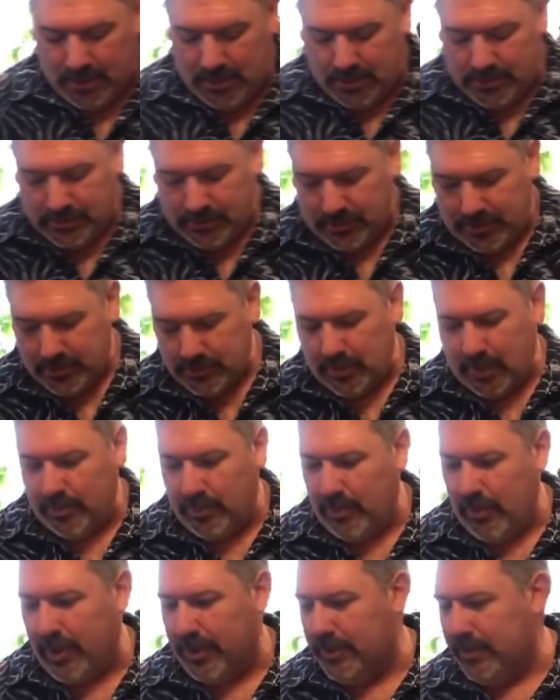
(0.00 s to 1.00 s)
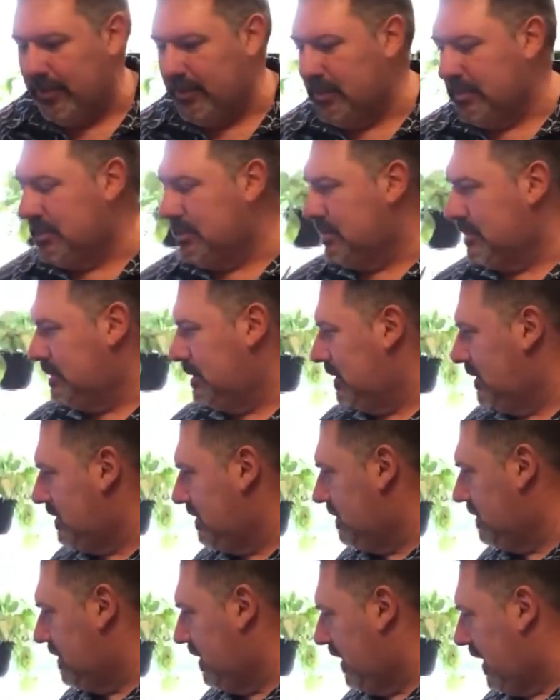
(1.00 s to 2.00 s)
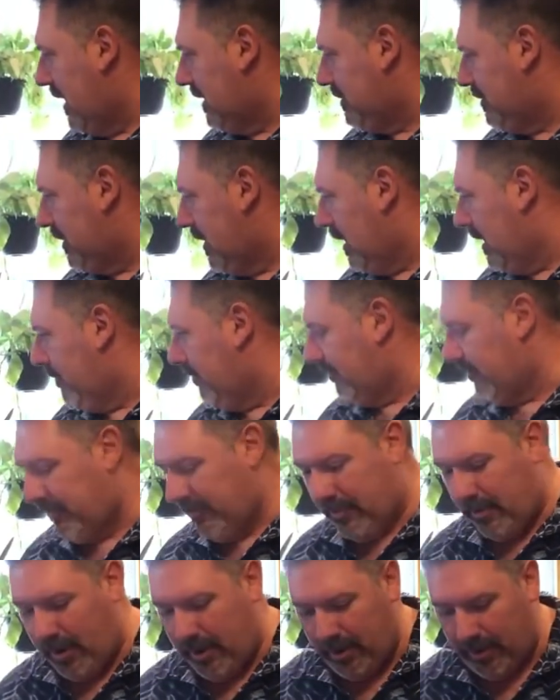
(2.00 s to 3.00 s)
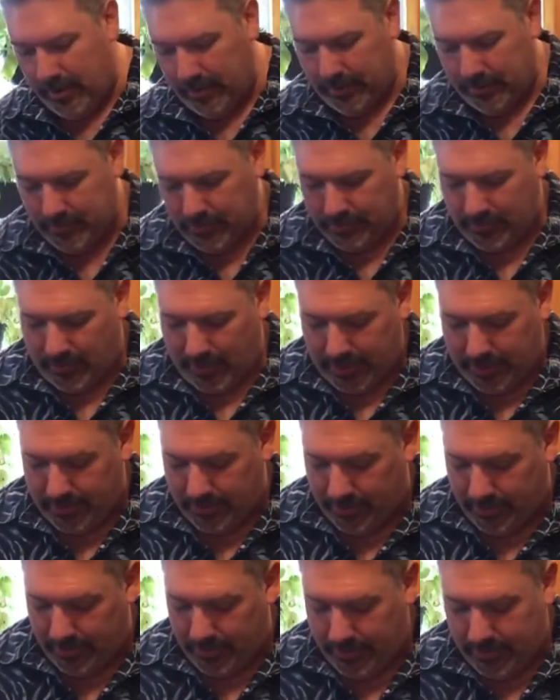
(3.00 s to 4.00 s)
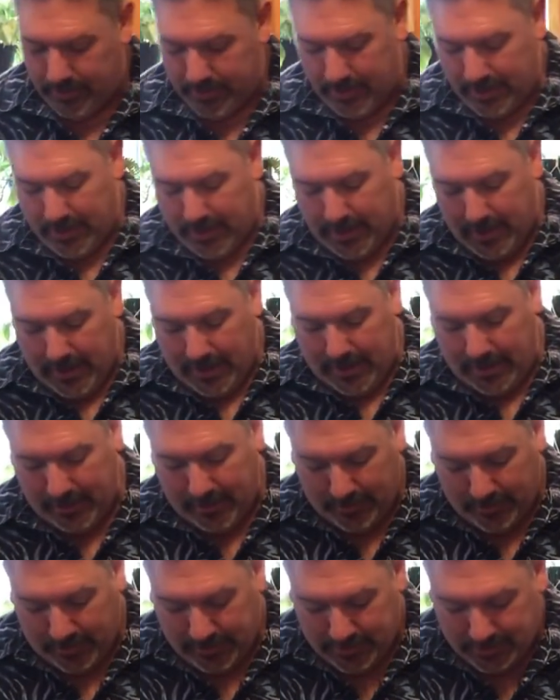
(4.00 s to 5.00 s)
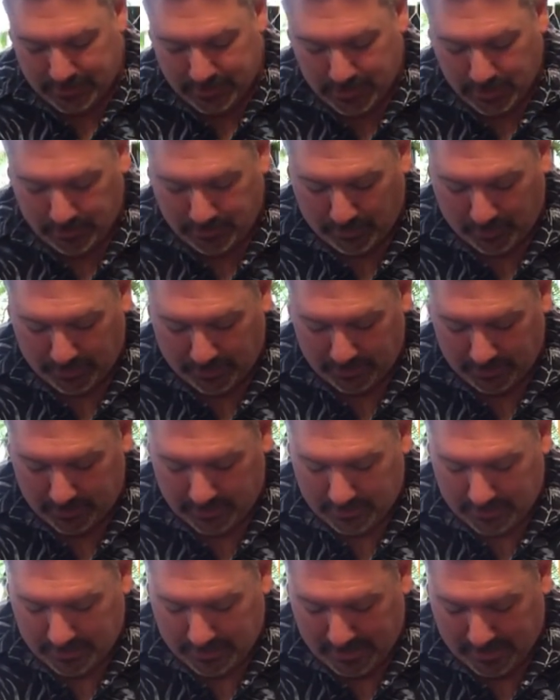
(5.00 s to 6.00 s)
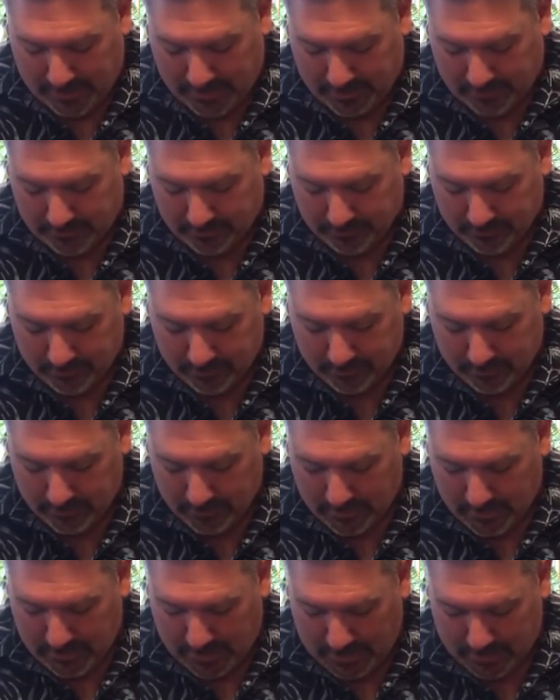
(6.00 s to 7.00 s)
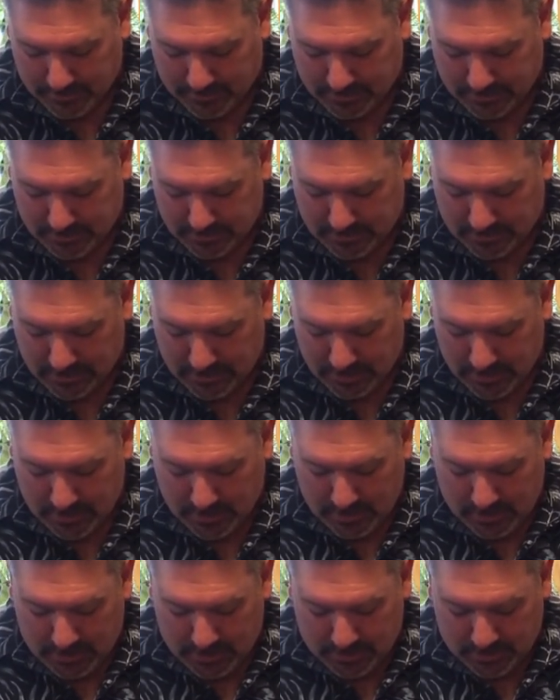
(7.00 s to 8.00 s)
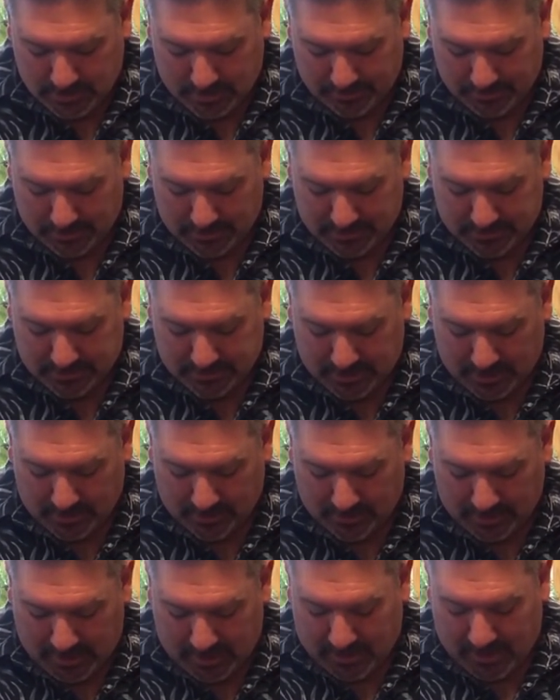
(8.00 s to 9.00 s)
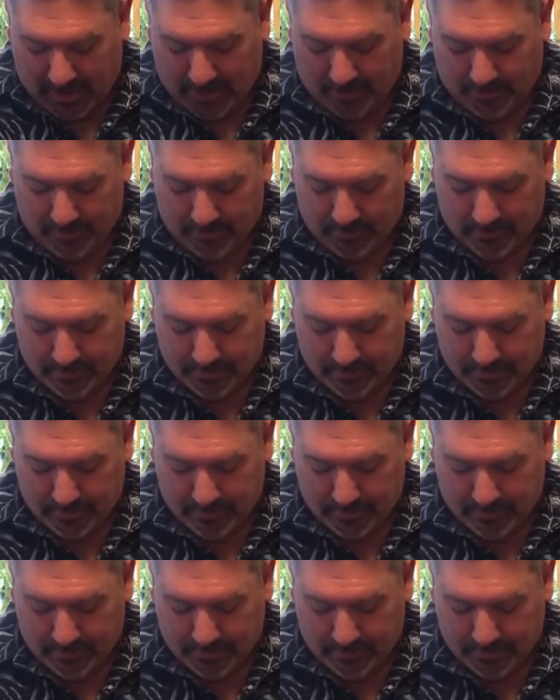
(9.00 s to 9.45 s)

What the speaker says: So here's what we want to do. This is the catch cup for our grinder, and it weighs 2.9 ounces. So I'm going to tare that out,